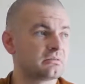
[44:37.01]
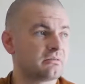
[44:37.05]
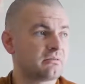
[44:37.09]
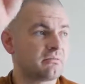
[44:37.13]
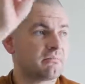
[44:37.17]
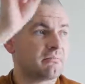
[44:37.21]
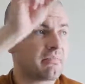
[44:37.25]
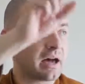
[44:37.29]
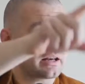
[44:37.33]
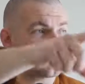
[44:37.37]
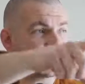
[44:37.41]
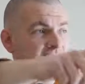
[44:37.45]

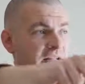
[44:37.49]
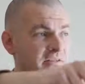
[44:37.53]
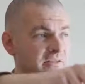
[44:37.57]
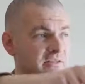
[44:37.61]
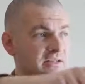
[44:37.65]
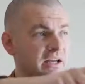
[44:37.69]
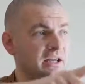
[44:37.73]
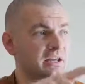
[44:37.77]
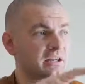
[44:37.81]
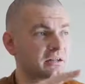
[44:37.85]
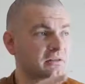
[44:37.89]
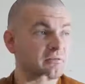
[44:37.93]
money is
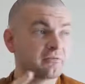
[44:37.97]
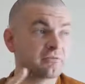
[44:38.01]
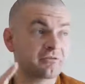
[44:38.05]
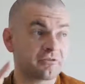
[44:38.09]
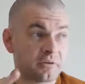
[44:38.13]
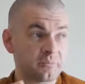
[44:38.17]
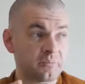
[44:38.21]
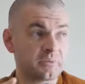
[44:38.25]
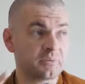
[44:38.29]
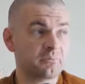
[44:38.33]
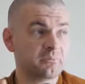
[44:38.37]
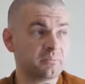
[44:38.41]
taken
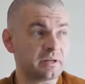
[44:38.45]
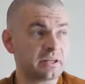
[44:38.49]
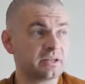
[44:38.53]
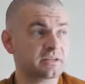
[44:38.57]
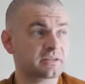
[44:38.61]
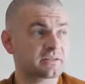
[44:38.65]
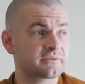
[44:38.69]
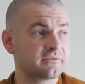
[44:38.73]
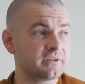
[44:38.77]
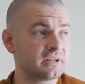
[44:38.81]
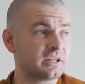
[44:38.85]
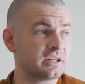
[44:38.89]
from the
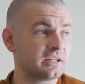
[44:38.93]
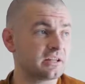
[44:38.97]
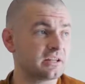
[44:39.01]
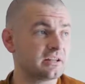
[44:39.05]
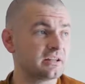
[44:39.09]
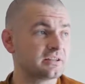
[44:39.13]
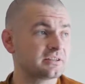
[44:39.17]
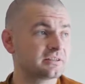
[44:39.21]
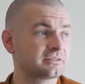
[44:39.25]
BSV.